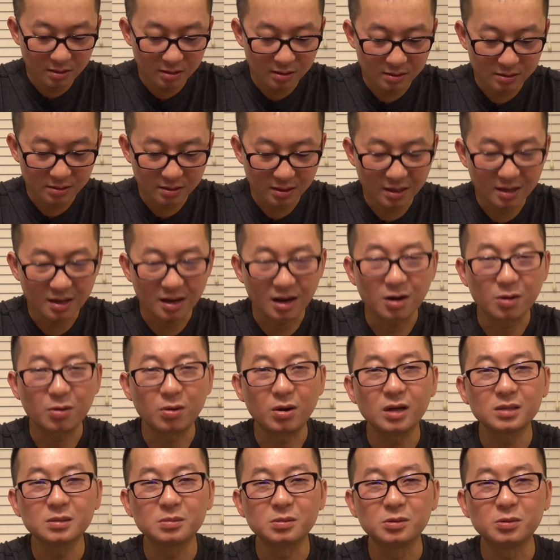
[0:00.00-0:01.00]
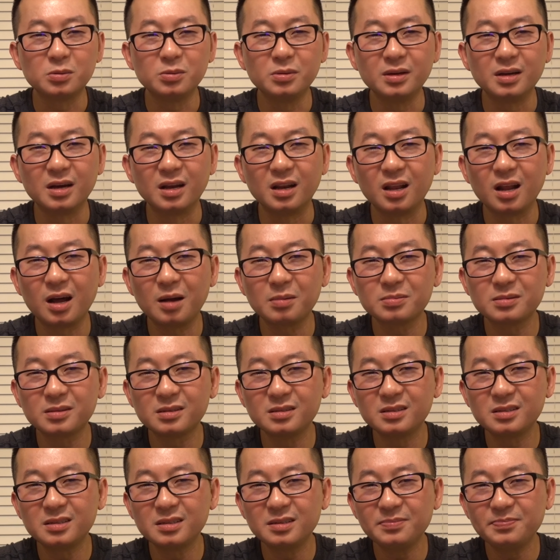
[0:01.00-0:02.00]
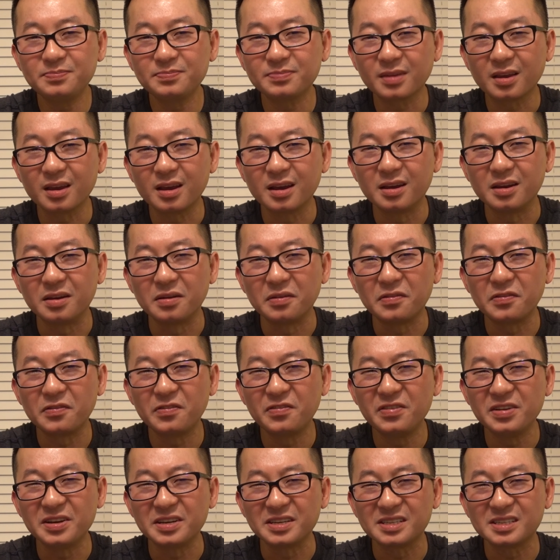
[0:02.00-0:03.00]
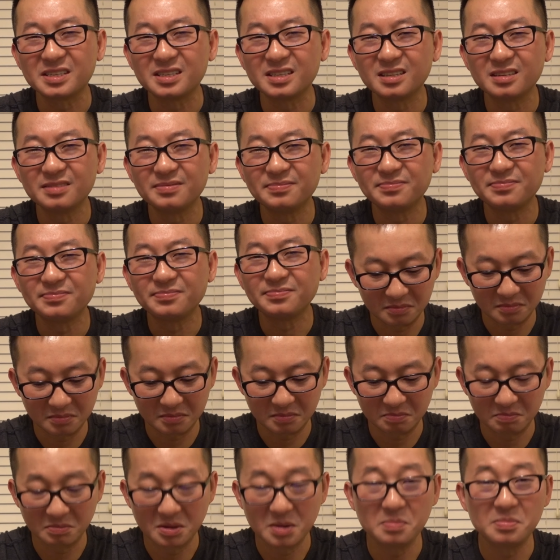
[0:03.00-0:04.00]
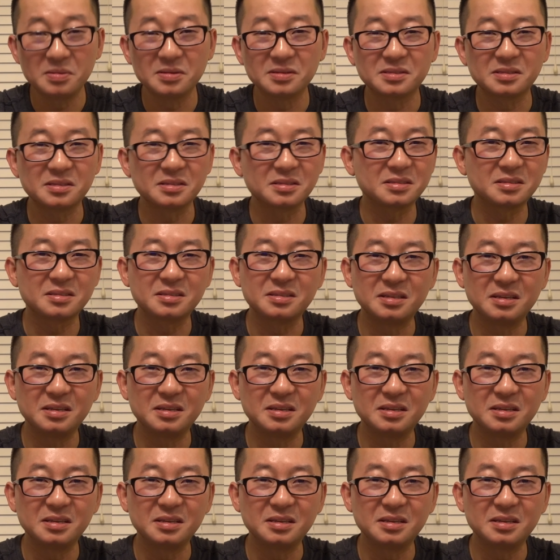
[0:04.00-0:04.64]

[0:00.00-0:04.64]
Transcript: It's like a cross between a lobster and a fish. Maybe it's just